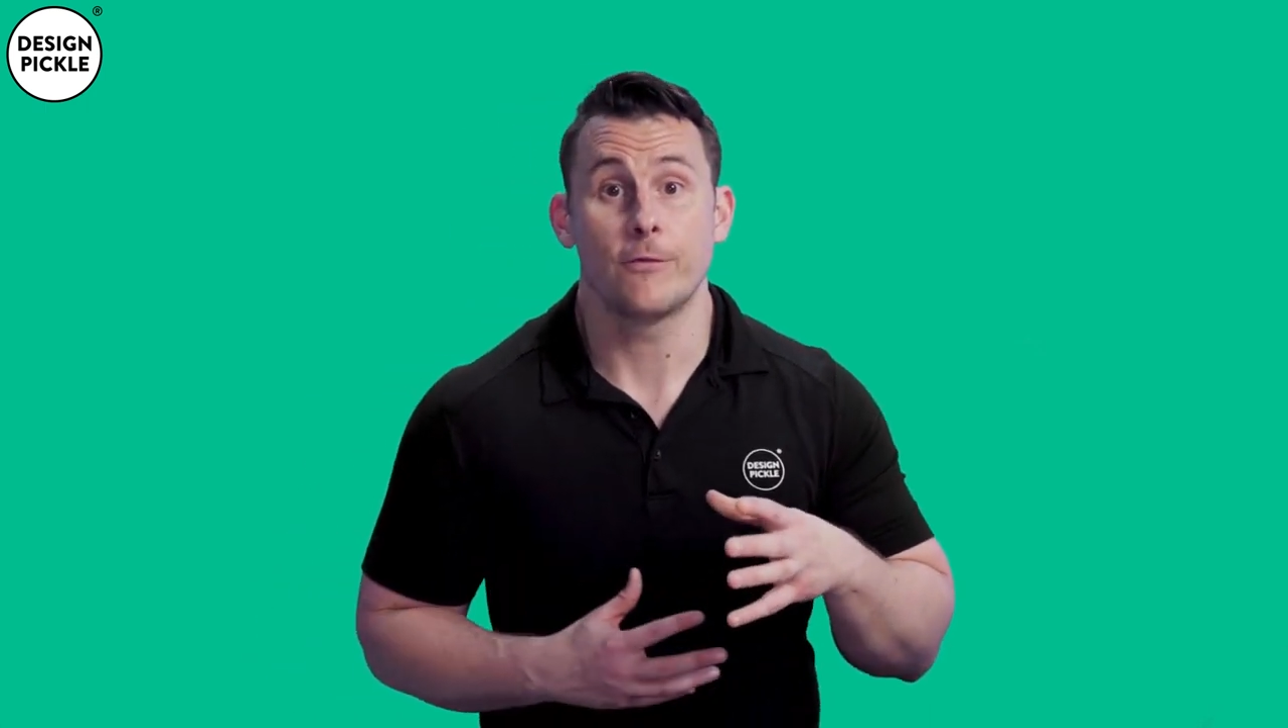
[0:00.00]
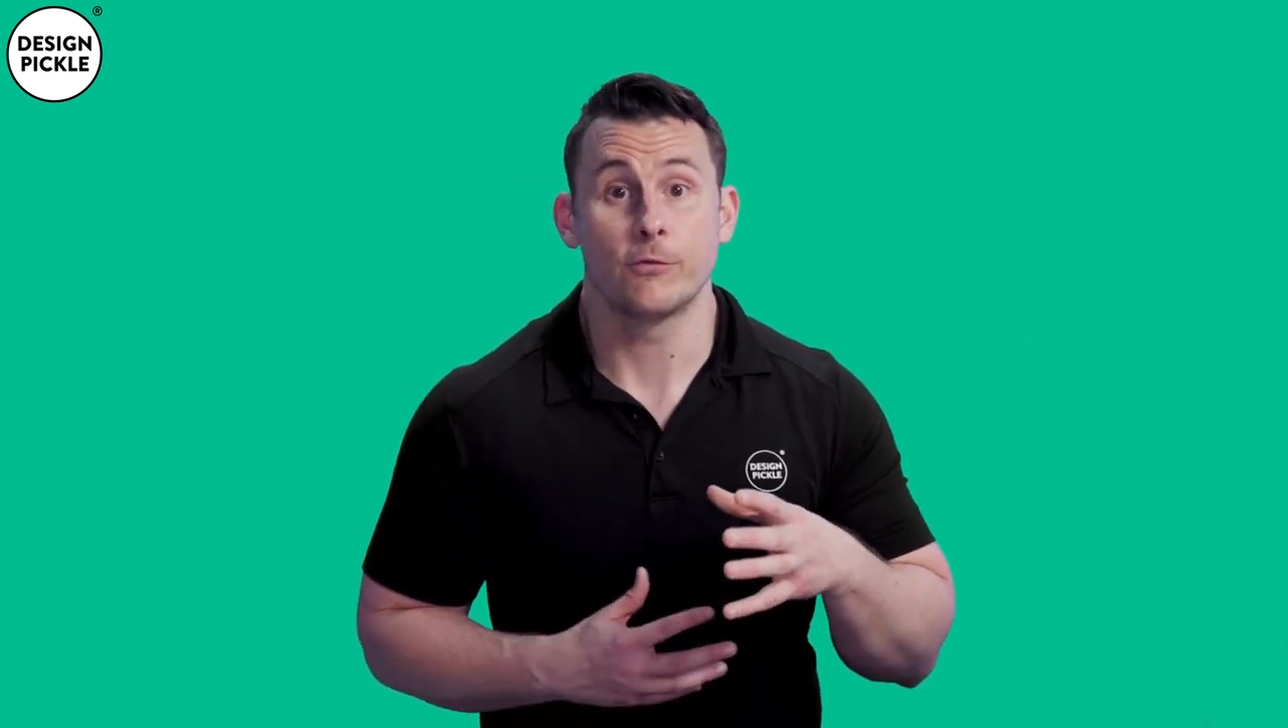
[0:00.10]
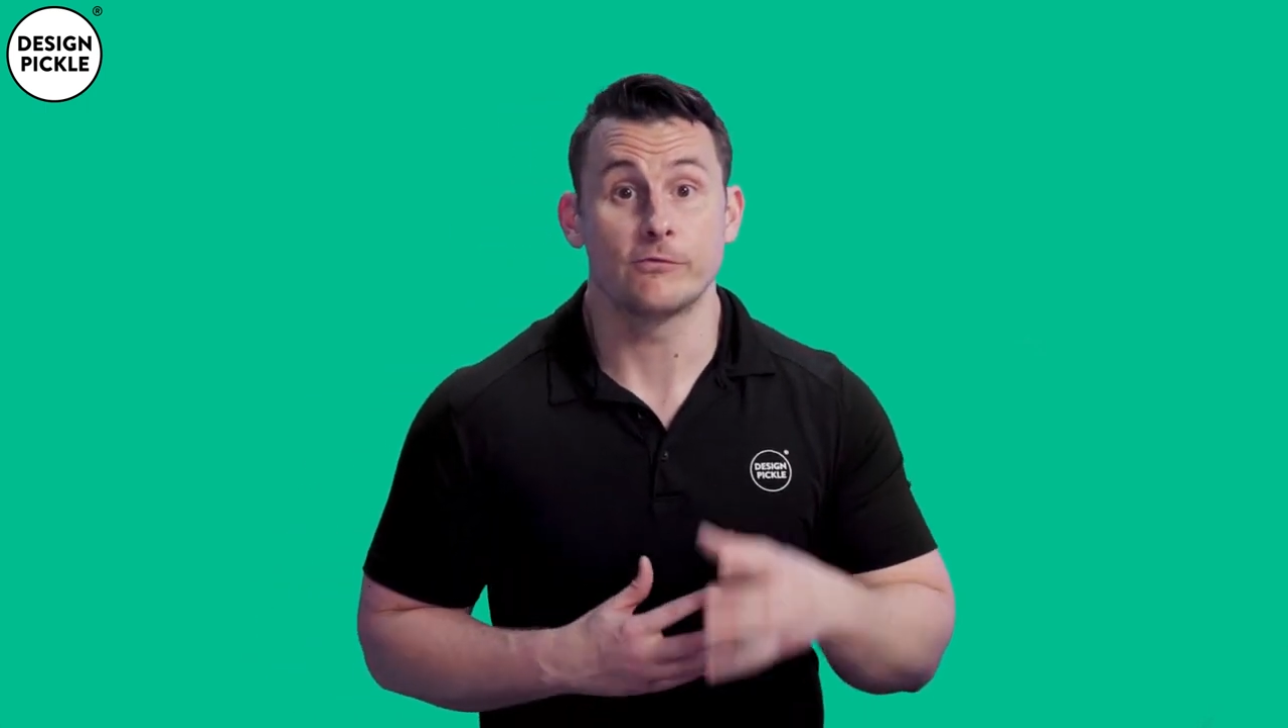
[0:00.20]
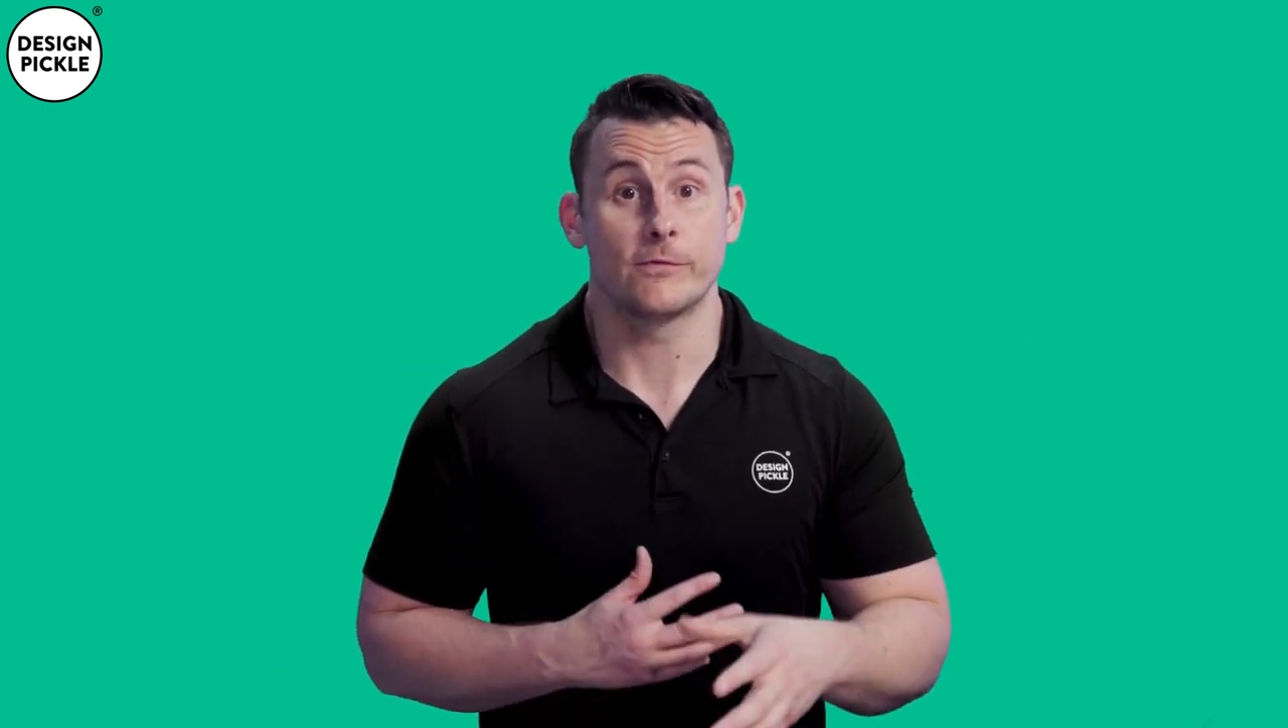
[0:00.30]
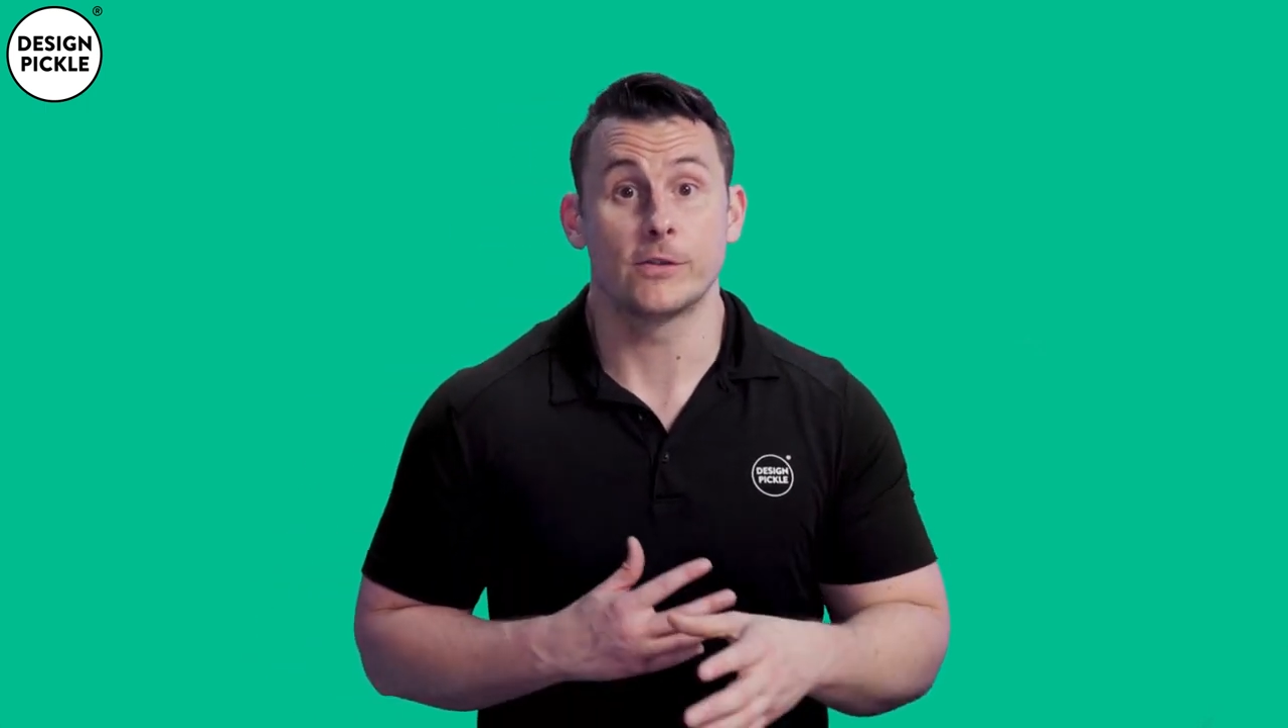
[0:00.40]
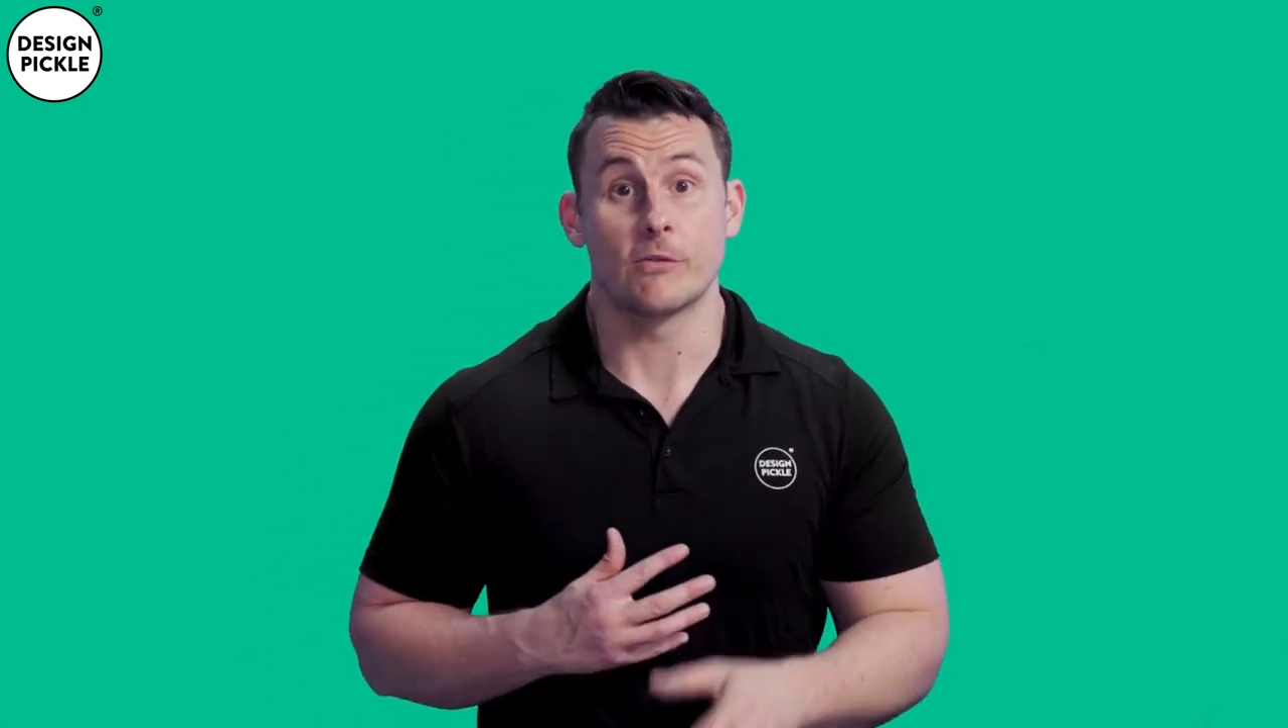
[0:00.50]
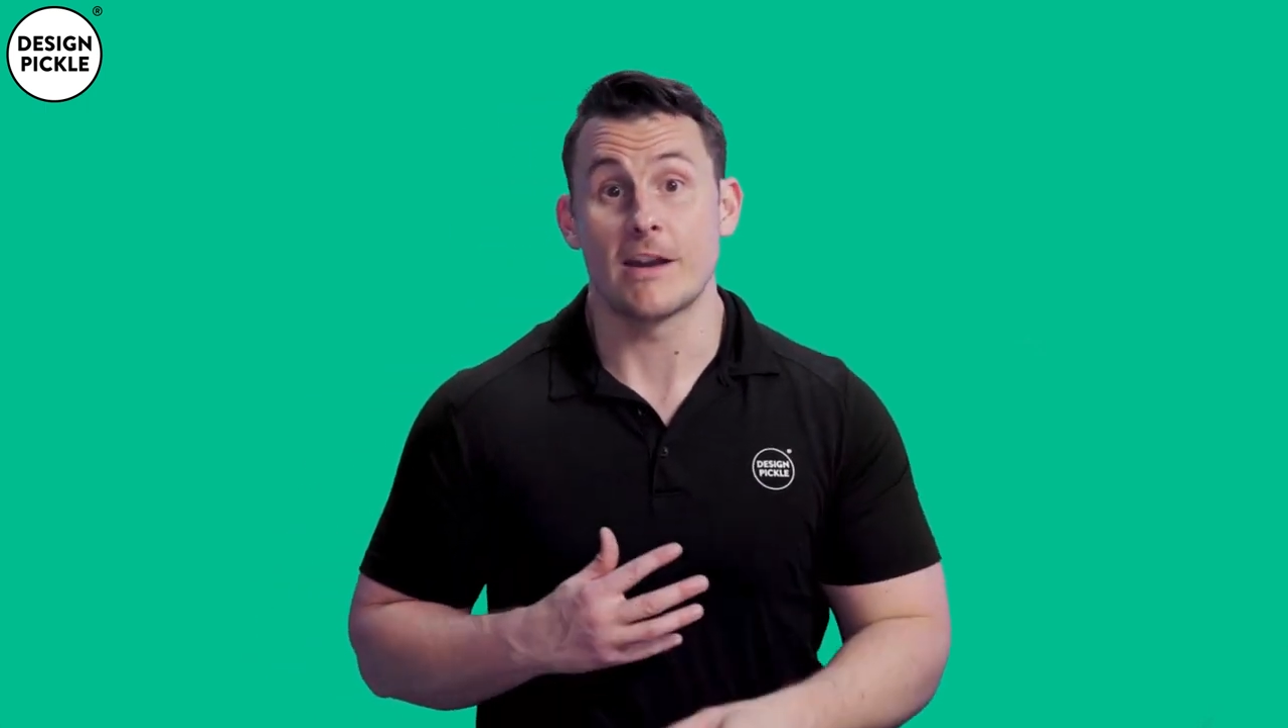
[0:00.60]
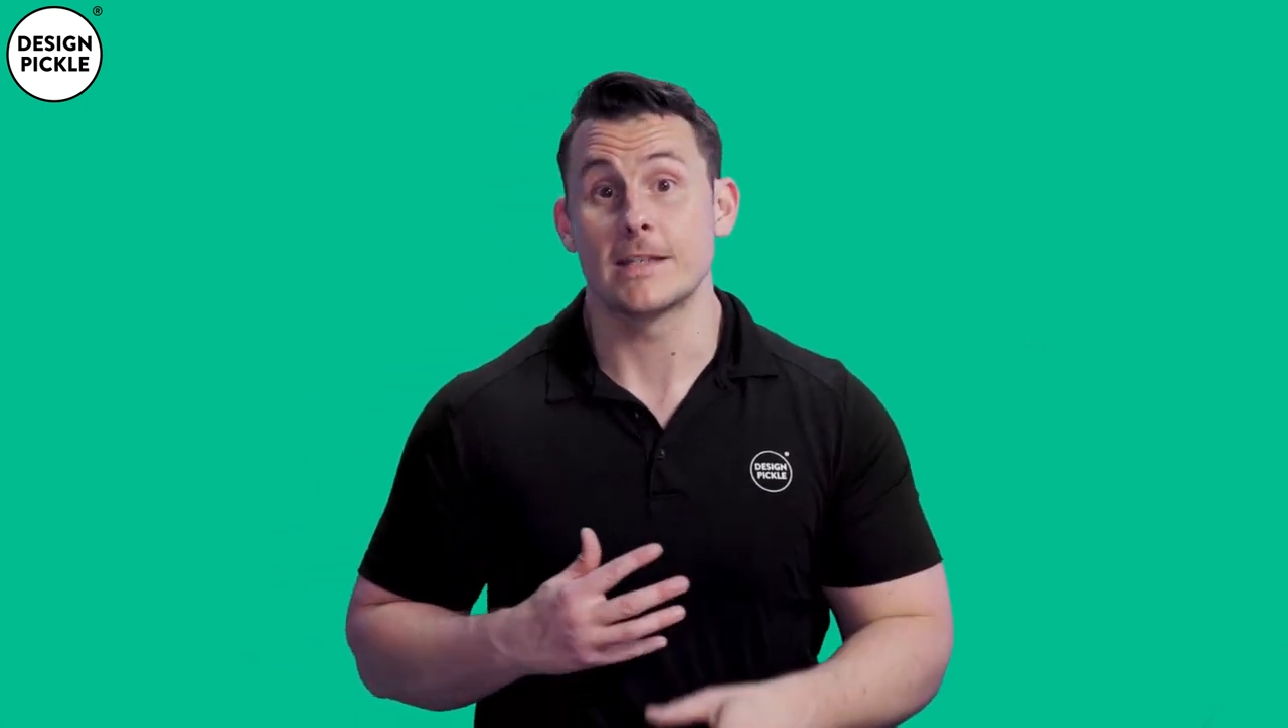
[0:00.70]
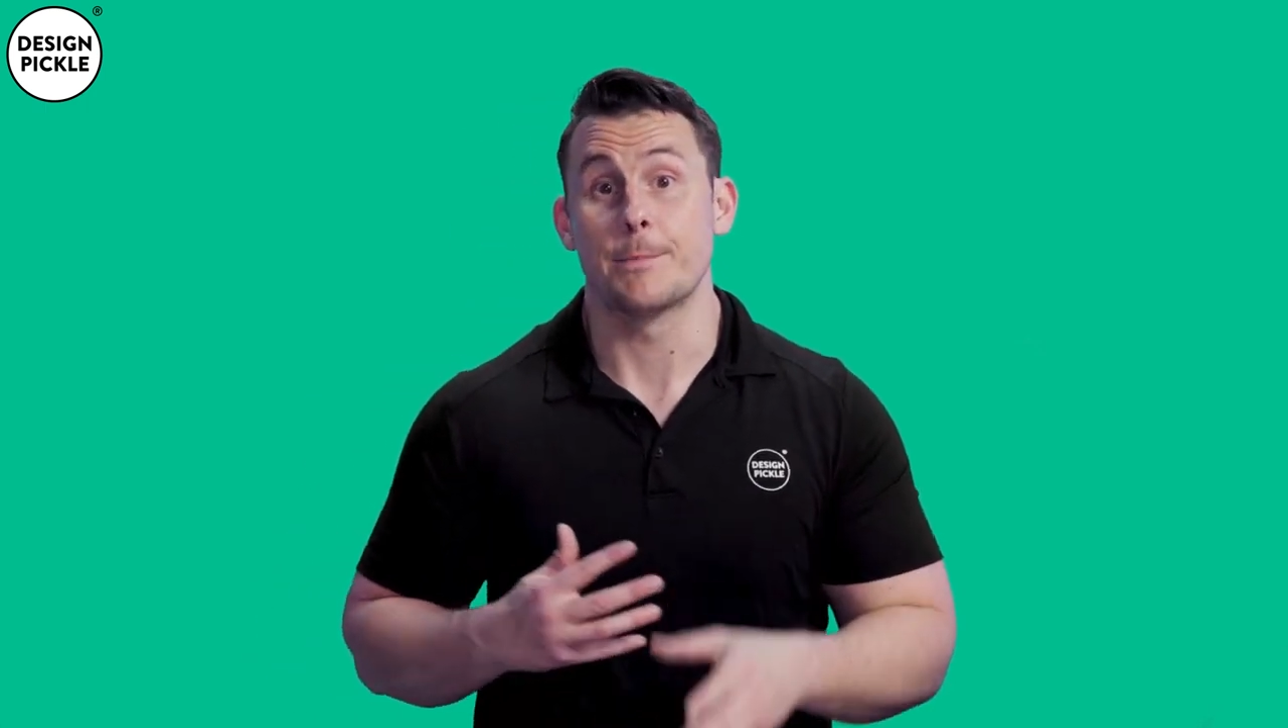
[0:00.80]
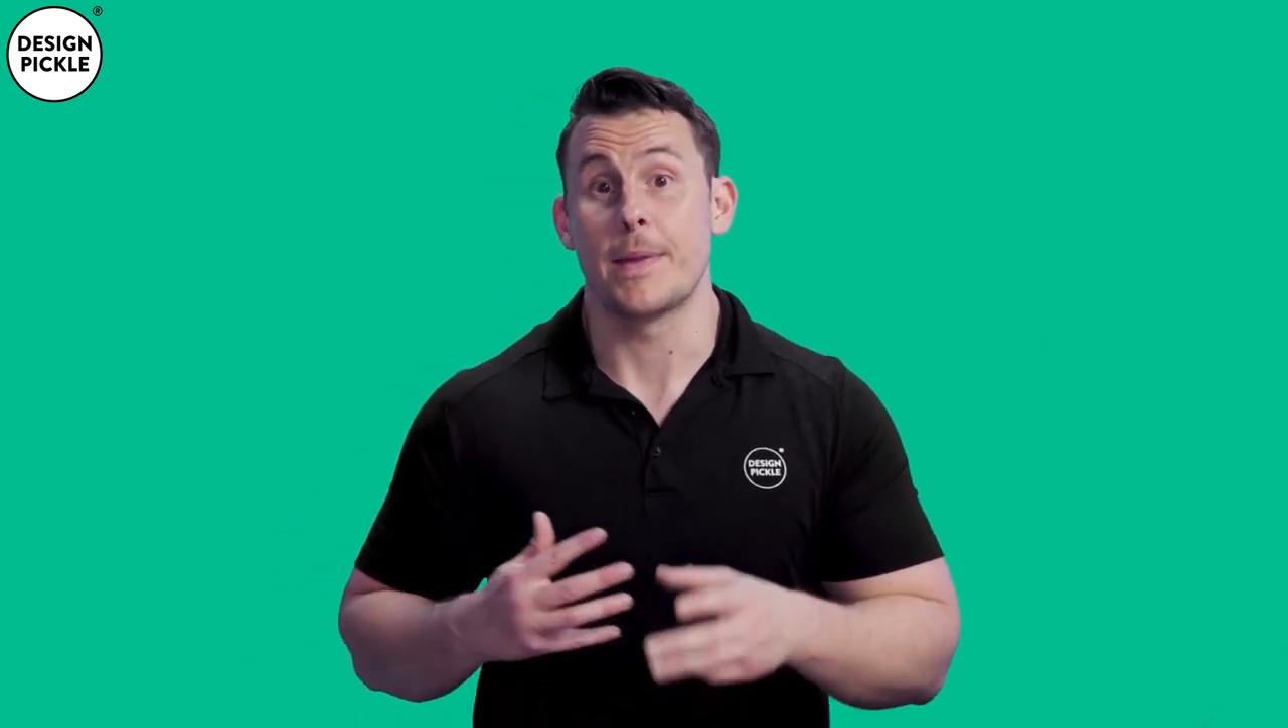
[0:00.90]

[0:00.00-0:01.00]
fluorescent